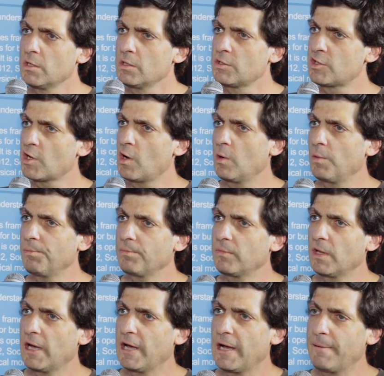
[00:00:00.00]
So,
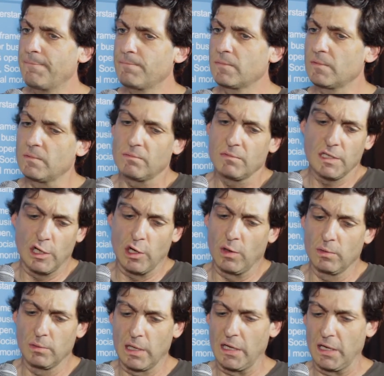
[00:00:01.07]
um, you
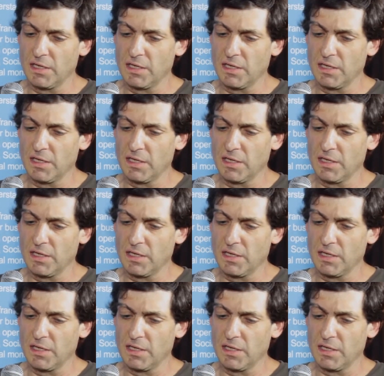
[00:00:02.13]
know, uh,